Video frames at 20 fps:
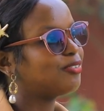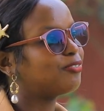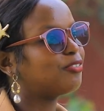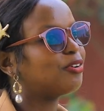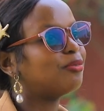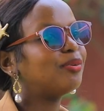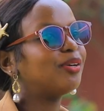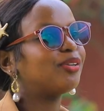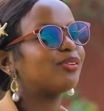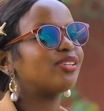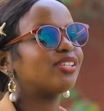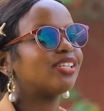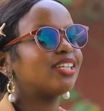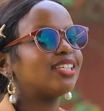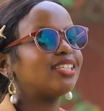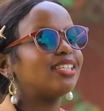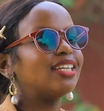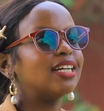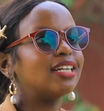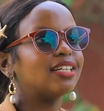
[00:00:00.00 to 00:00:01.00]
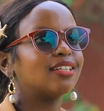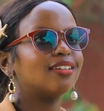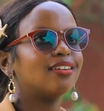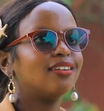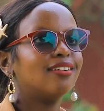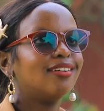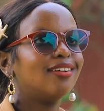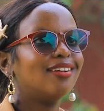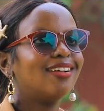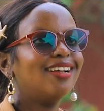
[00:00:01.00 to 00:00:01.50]
So for me, it was just like,
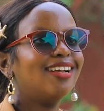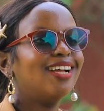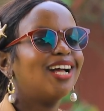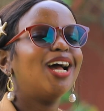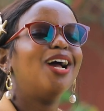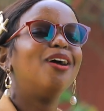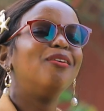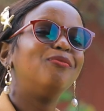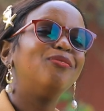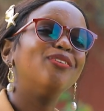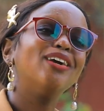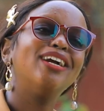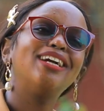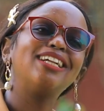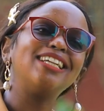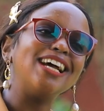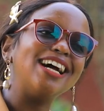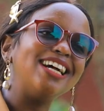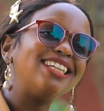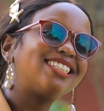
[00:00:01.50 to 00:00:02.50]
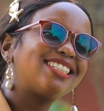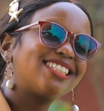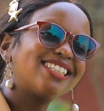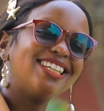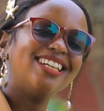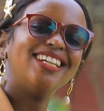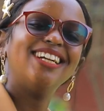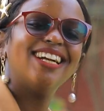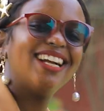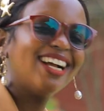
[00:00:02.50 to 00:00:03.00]
I'm pregnant.
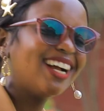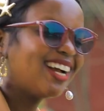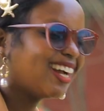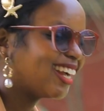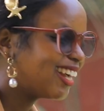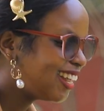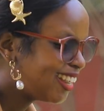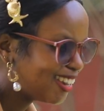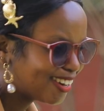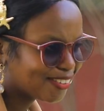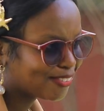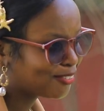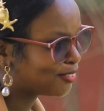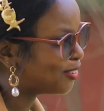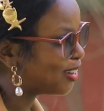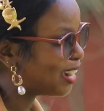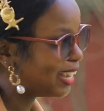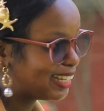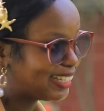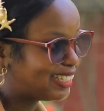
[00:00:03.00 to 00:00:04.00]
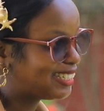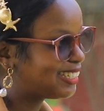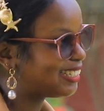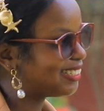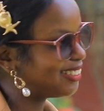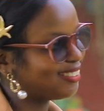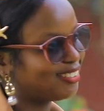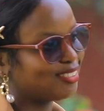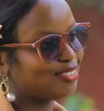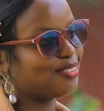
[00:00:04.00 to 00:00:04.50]
What?
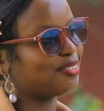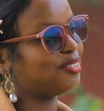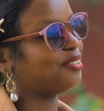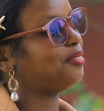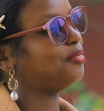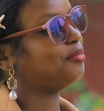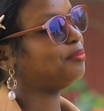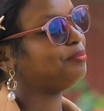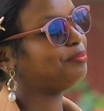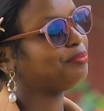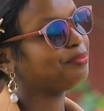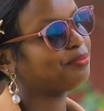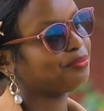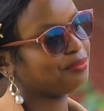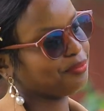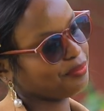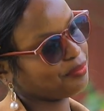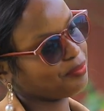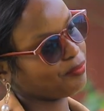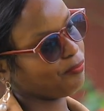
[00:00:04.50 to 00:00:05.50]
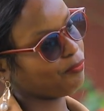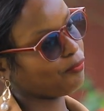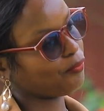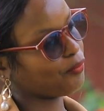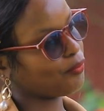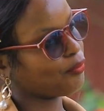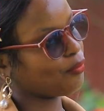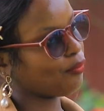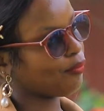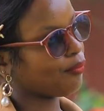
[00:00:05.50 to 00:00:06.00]
So you've never
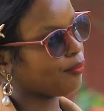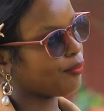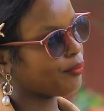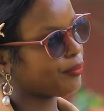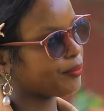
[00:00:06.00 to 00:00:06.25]
dated?